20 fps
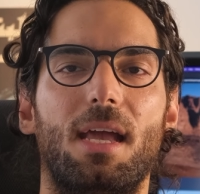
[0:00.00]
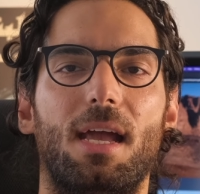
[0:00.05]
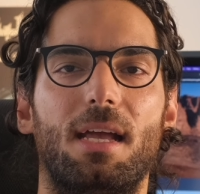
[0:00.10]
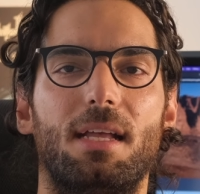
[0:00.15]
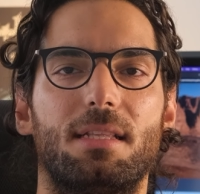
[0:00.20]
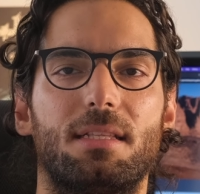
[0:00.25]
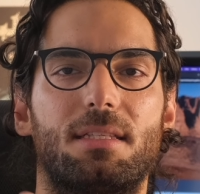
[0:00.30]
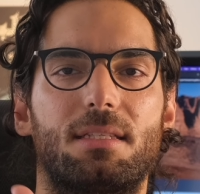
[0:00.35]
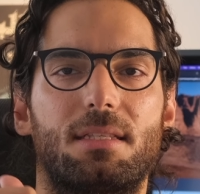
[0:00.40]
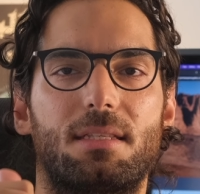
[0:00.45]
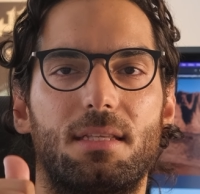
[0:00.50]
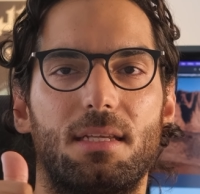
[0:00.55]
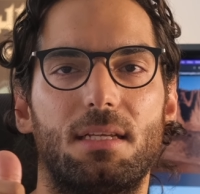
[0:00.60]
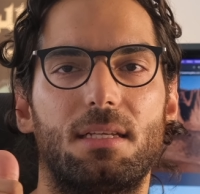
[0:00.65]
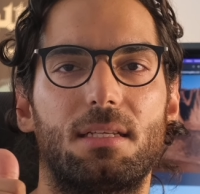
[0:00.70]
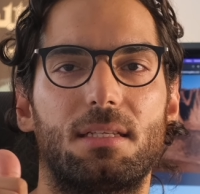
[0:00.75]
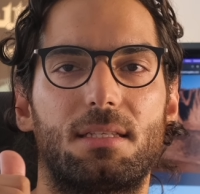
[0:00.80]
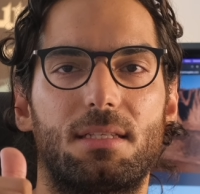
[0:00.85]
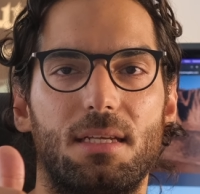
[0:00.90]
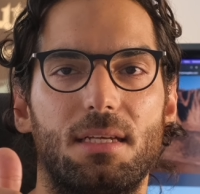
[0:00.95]
And
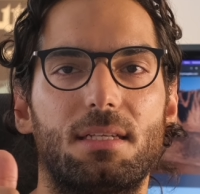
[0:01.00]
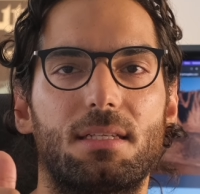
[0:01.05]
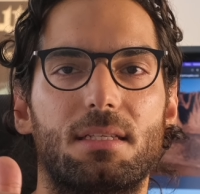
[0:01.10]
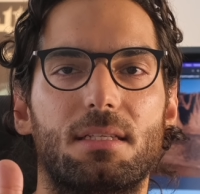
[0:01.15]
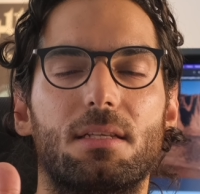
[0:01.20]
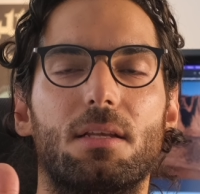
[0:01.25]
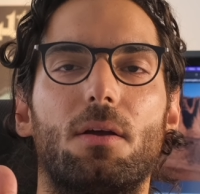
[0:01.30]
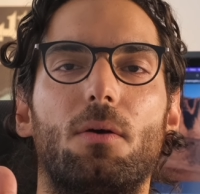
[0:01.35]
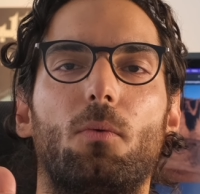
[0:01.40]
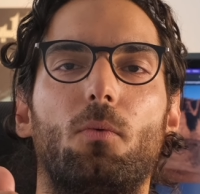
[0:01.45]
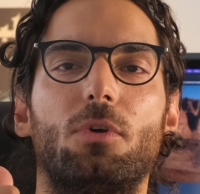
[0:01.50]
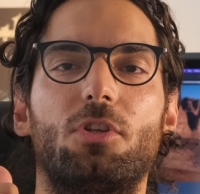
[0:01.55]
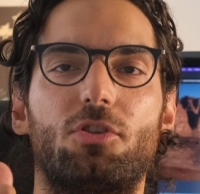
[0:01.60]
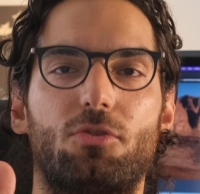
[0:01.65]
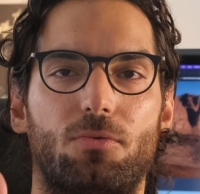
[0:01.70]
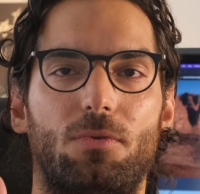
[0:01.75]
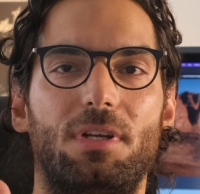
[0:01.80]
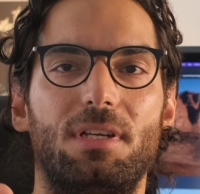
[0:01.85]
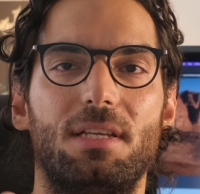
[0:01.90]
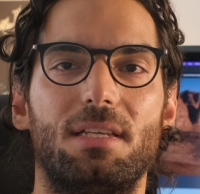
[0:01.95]
6,
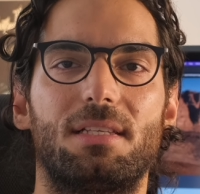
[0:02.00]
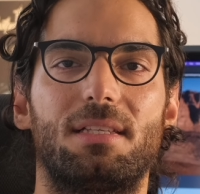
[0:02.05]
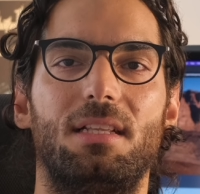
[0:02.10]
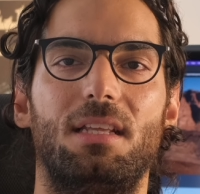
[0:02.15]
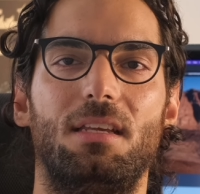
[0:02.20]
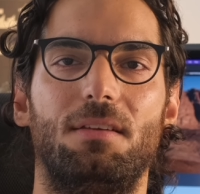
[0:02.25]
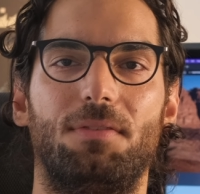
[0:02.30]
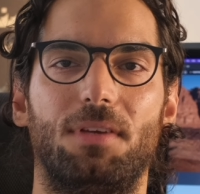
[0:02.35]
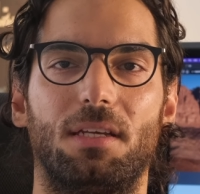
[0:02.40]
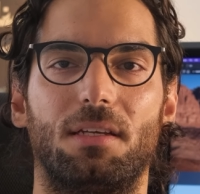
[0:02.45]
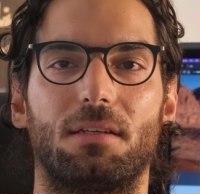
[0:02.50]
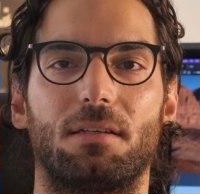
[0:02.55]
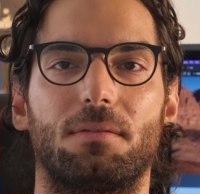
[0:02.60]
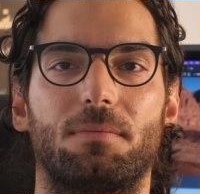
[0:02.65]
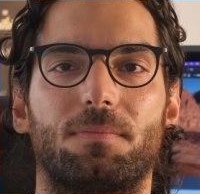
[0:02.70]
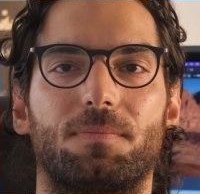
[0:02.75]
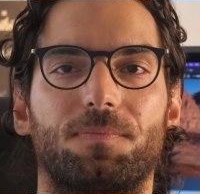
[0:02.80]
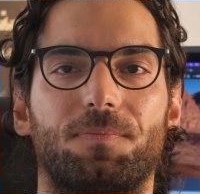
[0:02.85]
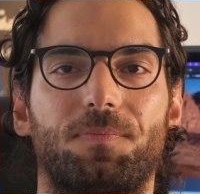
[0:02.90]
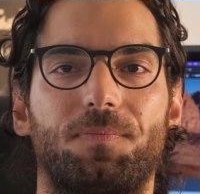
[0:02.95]
which one is leaving.
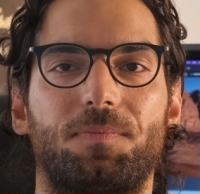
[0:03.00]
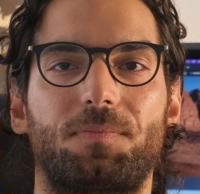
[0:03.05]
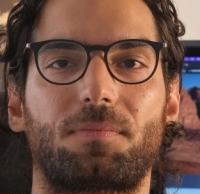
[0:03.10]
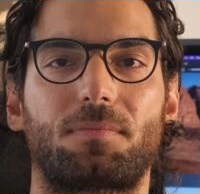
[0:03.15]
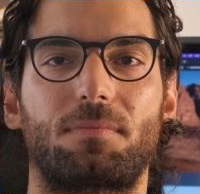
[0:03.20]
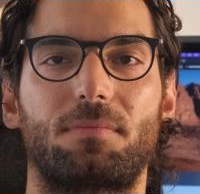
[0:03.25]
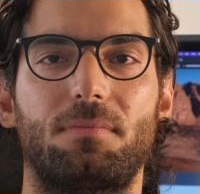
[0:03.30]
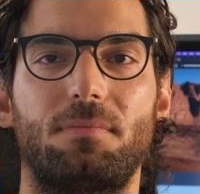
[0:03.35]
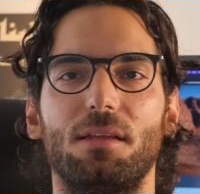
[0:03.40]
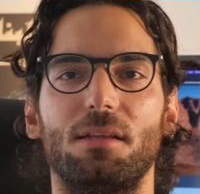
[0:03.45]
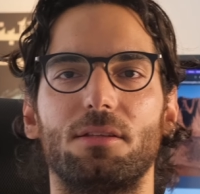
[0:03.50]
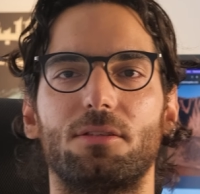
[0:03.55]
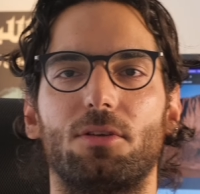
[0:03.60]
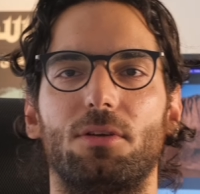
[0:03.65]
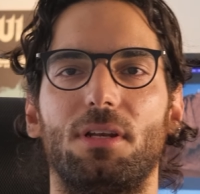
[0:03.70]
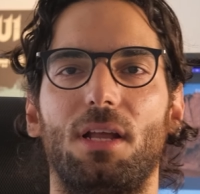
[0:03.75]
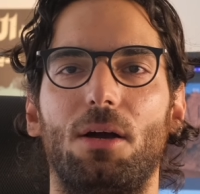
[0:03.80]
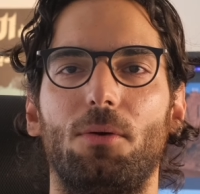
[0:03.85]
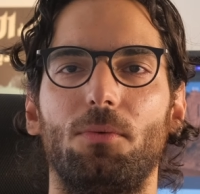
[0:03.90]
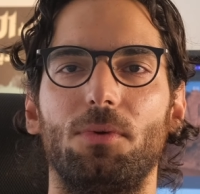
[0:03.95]

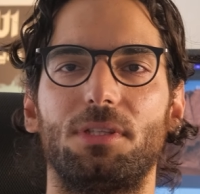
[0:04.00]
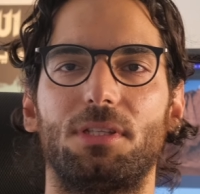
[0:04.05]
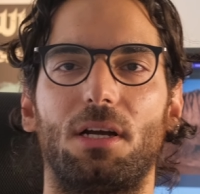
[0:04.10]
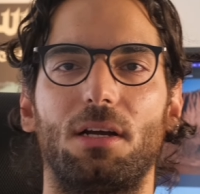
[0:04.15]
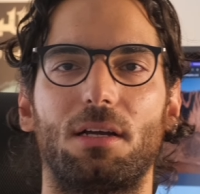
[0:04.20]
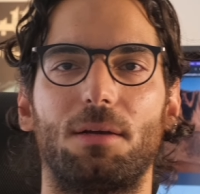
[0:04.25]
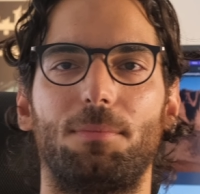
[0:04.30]
So now we talk